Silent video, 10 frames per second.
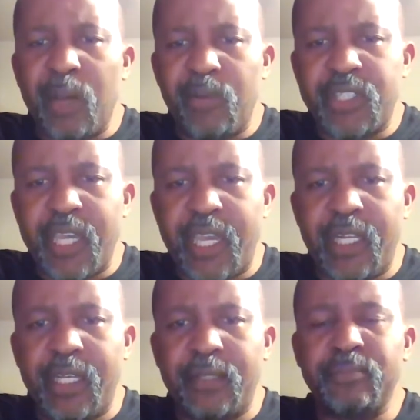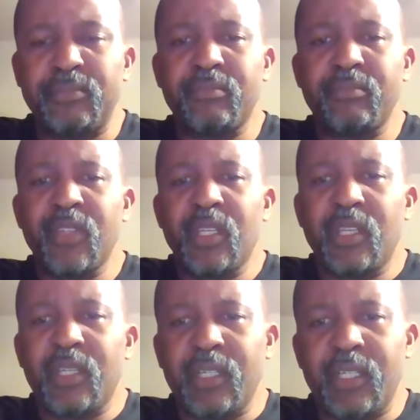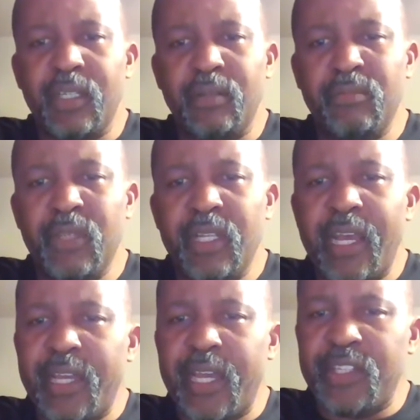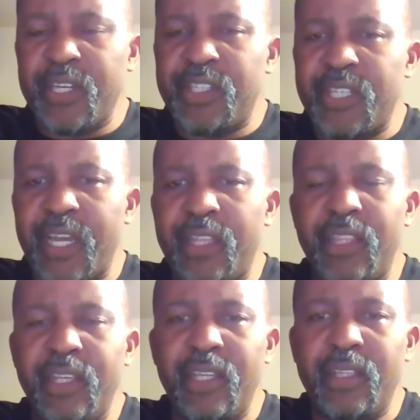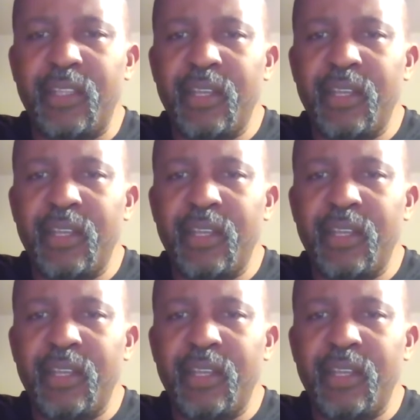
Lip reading: public skating. As I said, the